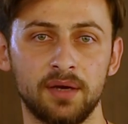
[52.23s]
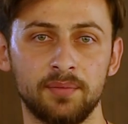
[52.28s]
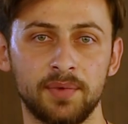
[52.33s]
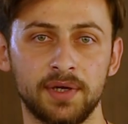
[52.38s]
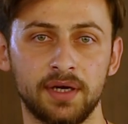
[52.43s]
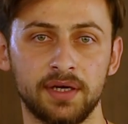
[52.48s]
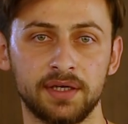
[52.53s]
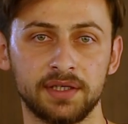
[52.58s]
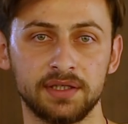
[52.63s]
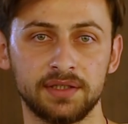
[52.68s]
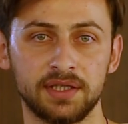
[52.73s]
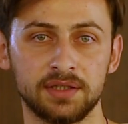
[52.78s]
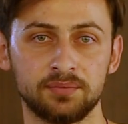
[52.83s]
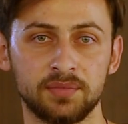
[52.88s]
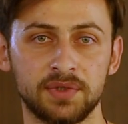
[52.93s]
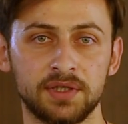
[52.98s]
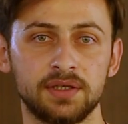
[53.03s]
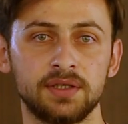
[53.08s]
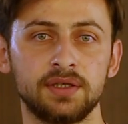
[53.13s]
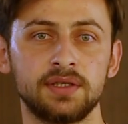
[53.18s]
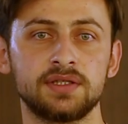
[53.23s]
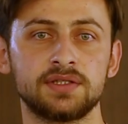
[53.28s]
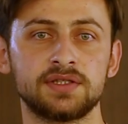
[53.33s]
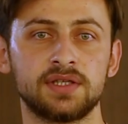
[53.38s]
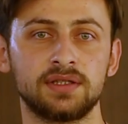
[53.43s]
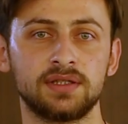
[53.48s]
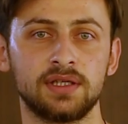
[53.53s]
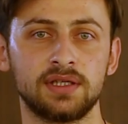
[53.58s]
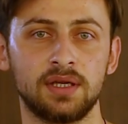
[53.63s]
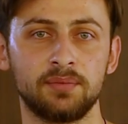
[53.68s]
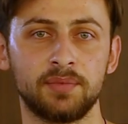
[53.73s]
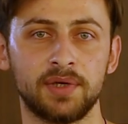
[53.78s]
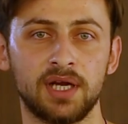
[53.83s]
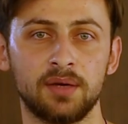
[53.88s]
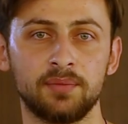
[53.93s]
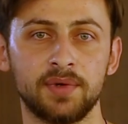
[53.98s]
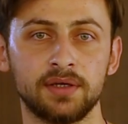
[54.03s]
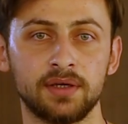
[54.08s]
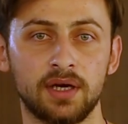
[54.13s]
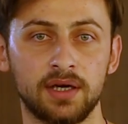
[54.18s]
and festivals organized in the
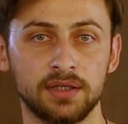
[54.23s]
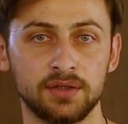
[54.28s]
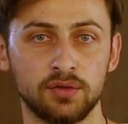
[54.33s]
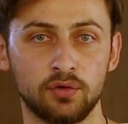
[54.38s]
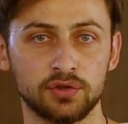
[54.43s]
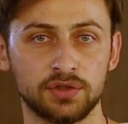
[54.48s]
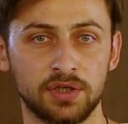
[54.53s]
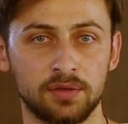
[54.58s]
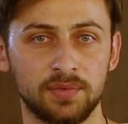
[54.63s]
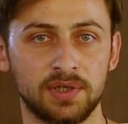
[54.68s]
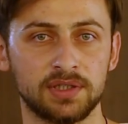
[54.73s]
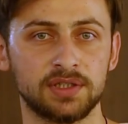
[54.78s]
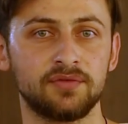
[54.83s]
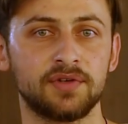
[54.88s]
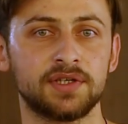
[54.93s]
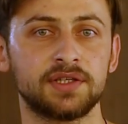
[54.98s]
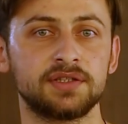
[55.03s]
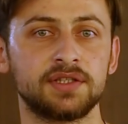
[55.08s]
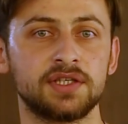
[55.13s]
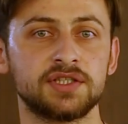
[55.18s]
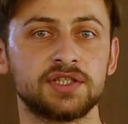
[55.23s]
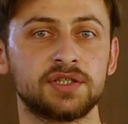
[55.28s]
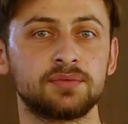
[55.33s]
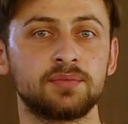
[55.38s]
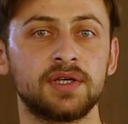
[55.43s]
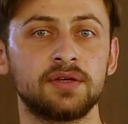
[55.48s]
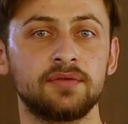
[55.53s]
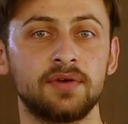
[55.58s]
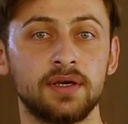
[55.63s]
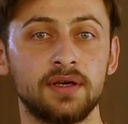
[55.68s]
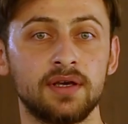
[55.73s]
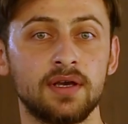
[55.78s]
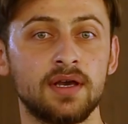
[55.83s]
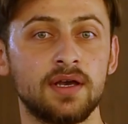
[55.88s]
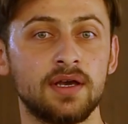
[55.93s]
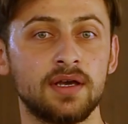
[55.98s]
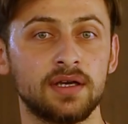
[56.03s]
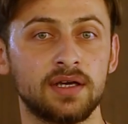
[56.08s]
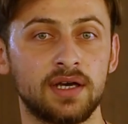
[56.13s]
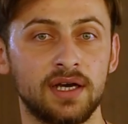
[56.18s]
fields of culture, science,
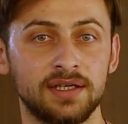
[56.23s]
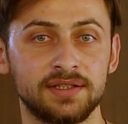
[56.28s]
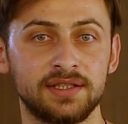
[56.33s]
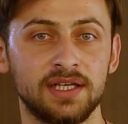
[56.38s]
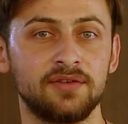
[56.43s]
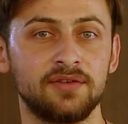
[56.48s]
and art.